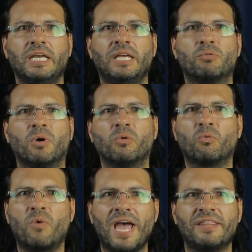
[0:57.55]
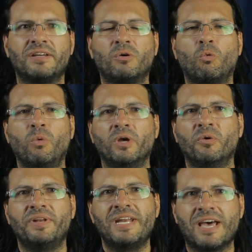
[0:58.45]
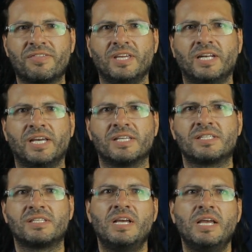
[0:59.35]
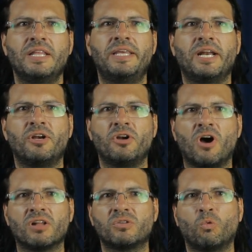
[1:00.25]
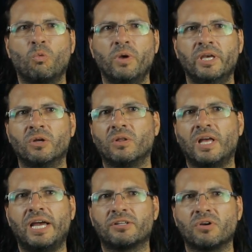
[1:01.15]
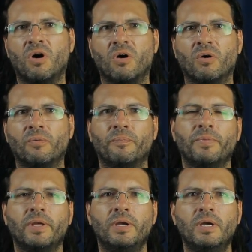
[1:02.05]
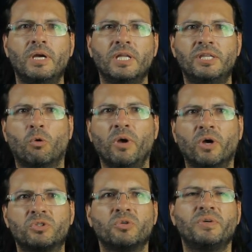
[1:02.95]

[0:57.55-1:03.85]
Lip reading: it will rather will nothingness than not will at all. The will to